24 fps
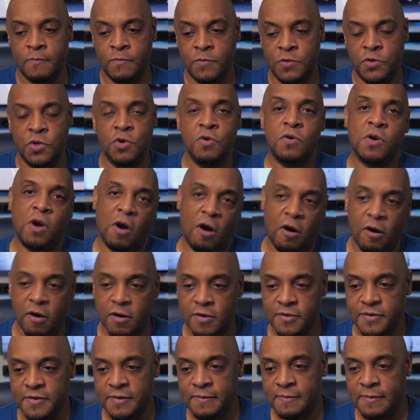new cars.
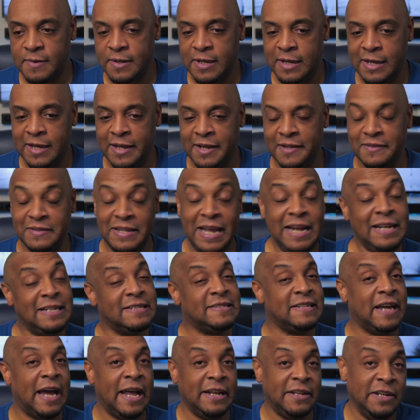They
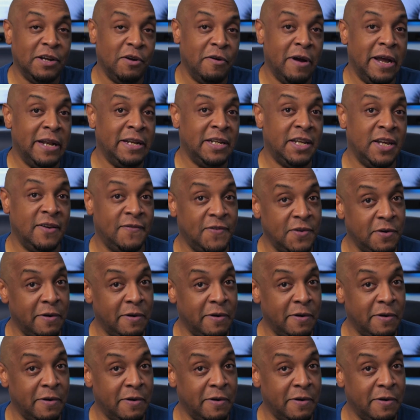decided to go ahead and give